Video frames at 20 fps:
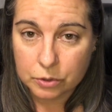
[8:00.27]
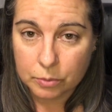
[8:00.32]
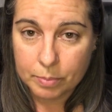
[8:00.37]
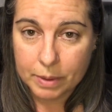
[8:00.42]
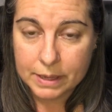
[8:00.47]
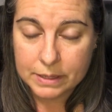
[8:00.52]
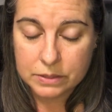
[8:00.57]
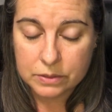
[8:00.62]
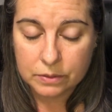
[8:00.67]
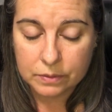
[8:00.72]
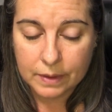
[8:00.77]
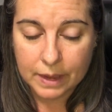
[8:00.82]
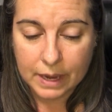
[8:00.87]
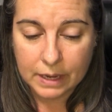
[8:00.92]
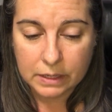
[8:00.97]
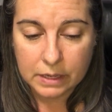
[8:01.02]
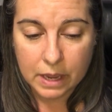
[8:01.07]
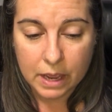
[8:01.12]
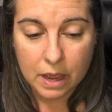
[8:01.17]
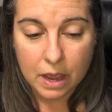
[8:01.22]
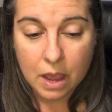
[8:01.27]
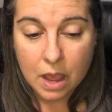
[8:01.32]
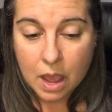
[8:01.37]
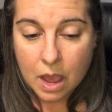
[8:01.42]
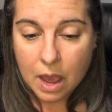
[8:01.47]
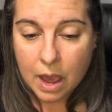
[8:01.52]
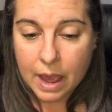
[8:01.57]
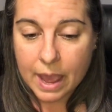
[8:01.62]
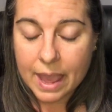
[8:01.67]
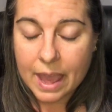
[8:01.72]
Pennsylvania,
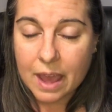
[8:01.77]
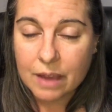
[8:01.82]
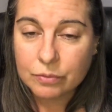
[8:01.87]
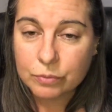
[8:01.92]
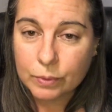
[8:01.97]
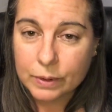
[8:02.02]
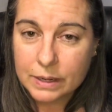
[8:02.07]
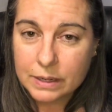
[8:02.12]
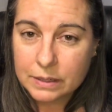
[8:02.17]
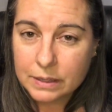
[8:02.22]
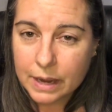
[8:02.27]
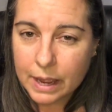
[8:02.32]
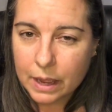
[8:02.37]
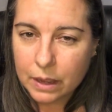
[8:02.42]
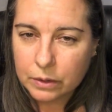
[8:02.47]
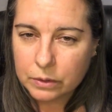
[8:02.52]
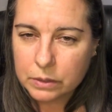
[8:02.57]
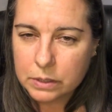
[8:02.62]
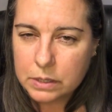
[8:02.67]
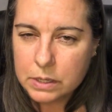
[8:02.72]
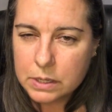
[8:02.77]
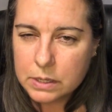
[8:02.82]
I have written down